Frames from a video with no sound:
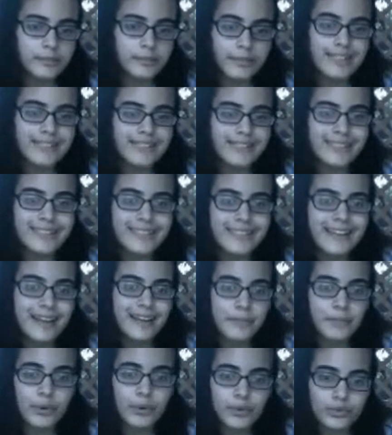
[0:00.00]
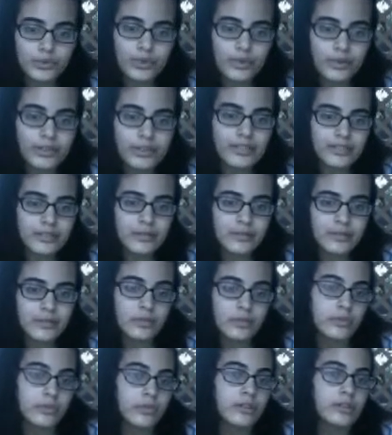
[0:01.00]
places that most
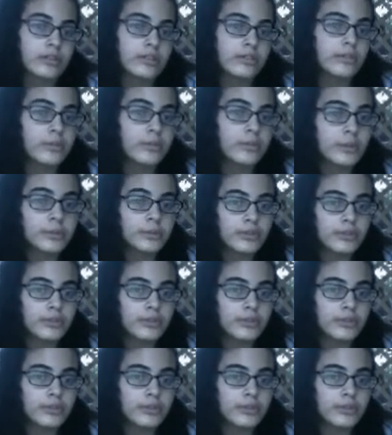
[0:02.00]
organisms, or we